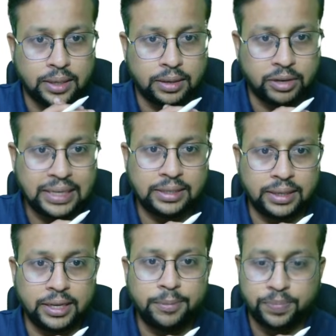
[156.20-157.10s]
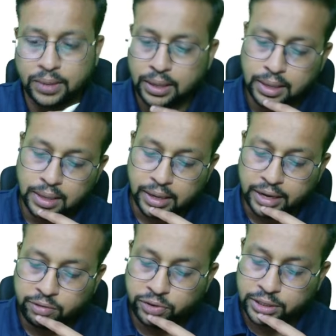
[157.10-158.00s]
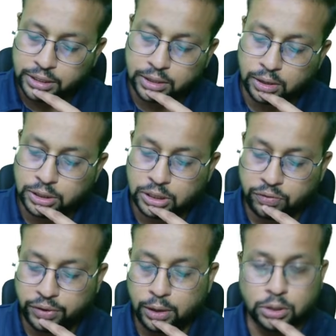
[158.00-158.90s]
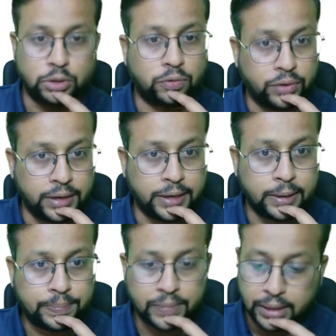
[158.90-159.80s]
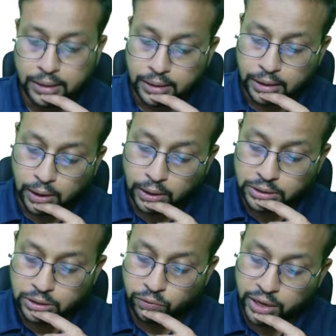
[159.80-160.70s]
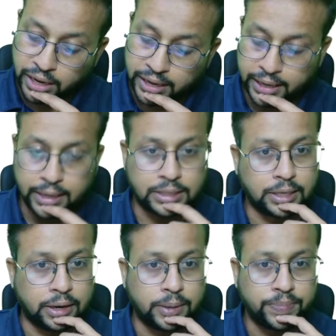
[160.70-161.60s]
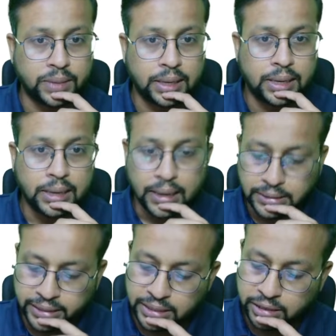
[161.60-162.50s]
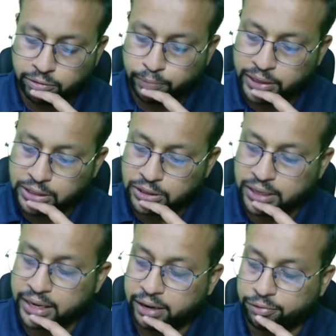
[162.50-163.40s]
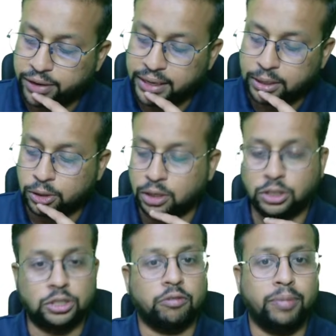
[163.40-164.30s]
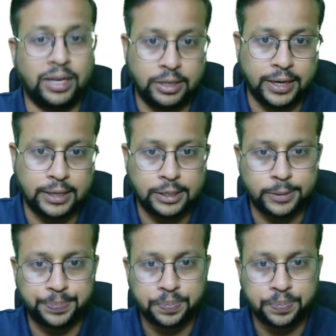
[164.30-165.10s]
recently, infectious causes of eosinophilia, causes of very high ESR, and CSF picture in different etiologies of meningitis.